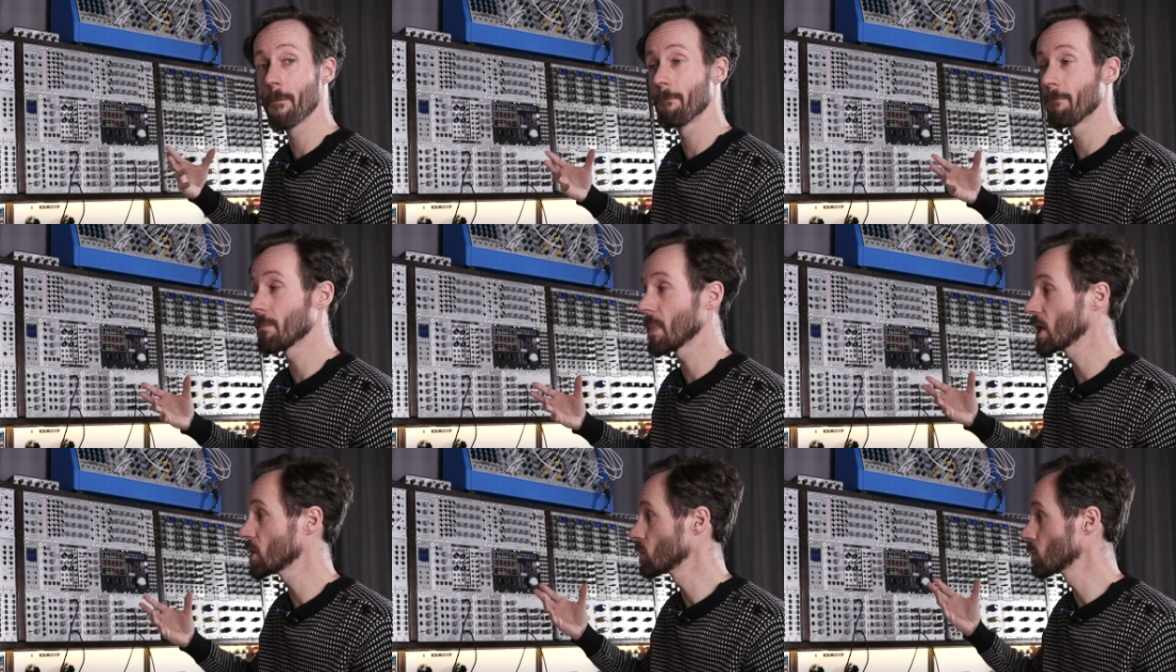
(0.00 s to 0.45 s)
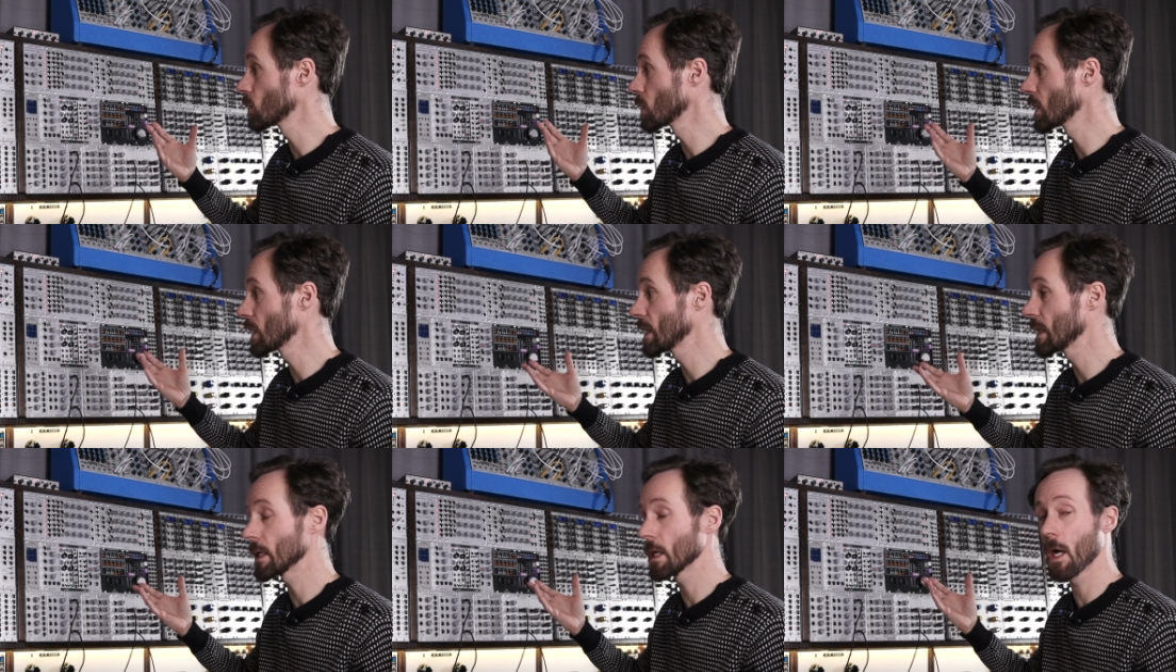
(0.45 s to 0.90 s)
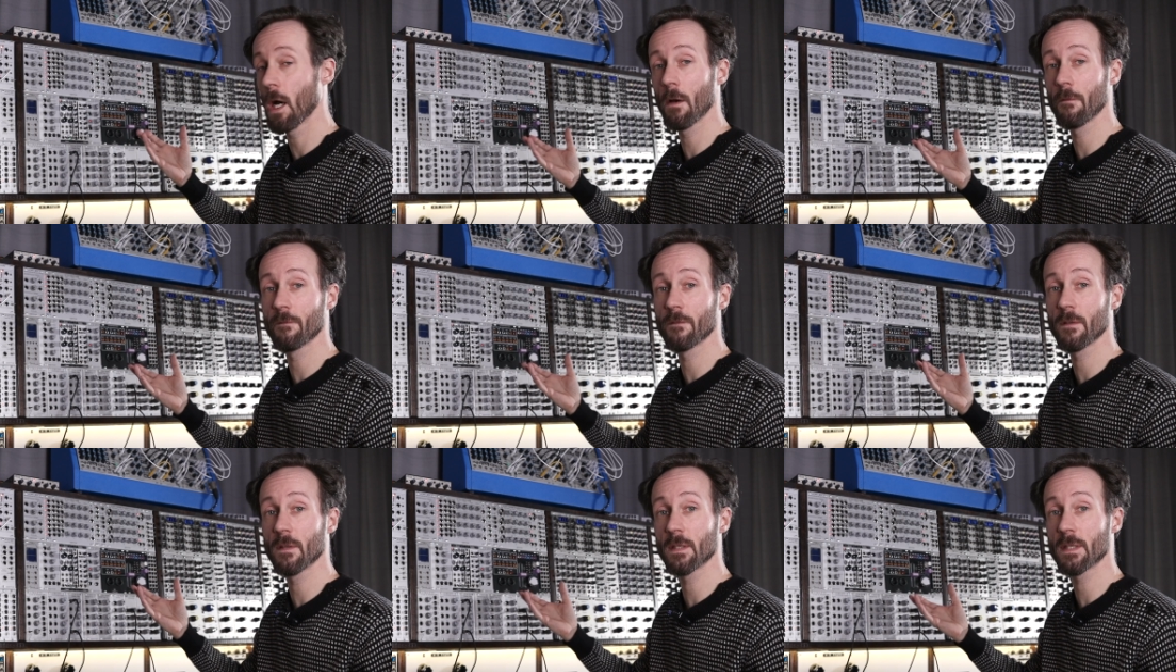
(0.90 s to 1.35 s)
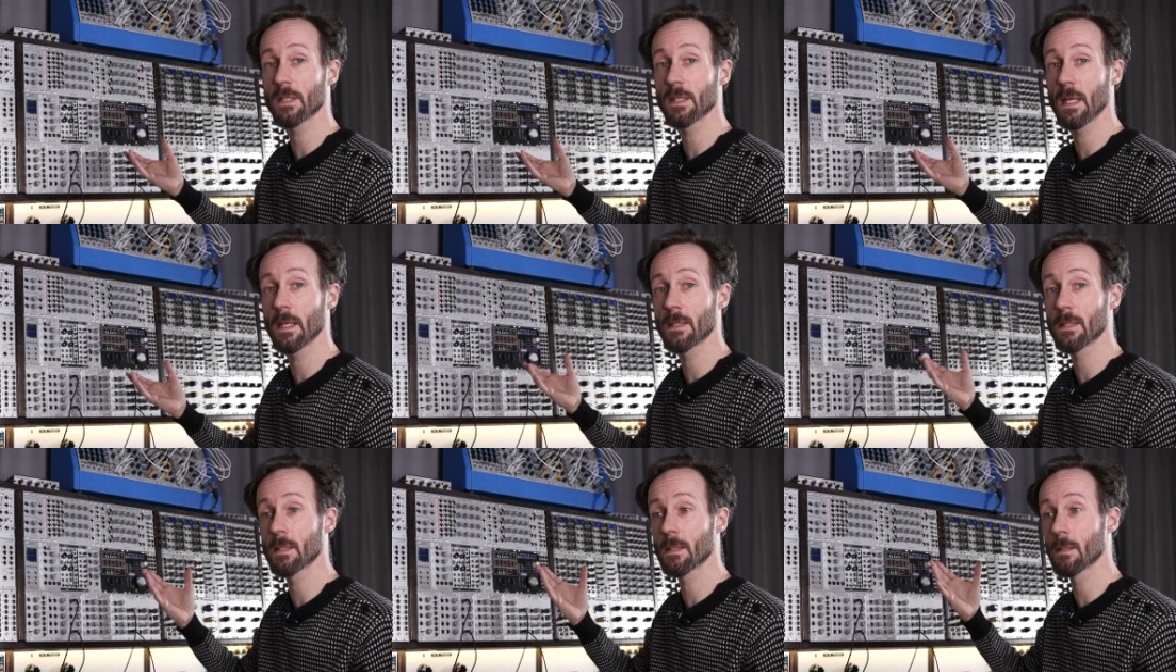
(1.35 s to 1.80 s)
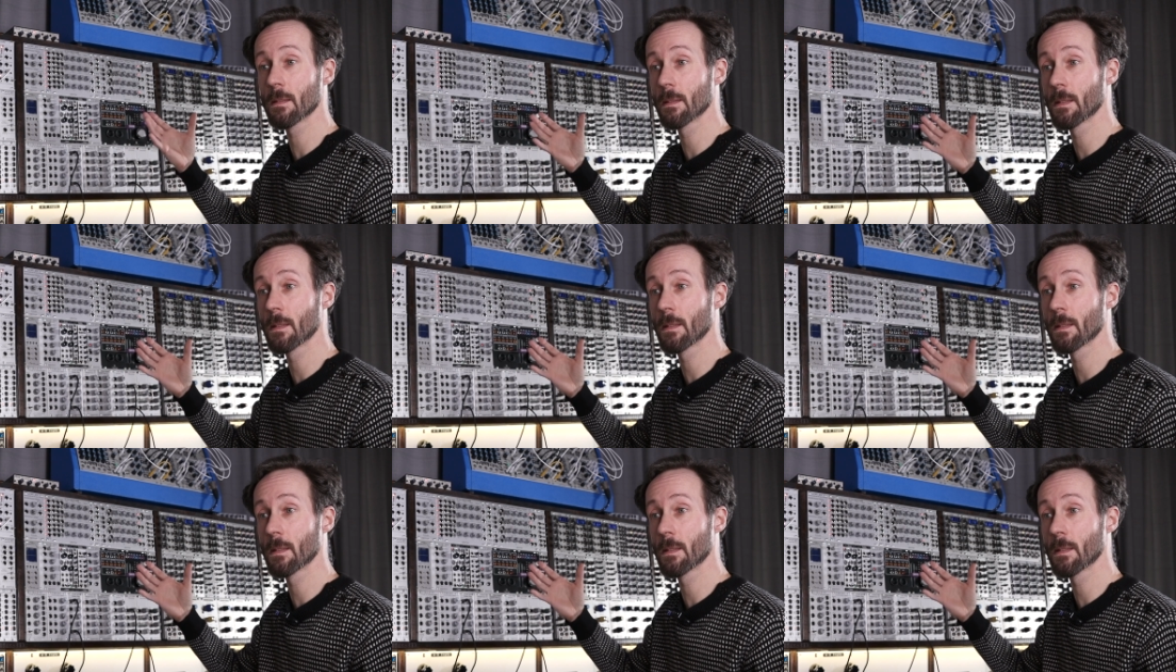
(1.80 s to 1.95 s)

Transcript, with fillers: manually offset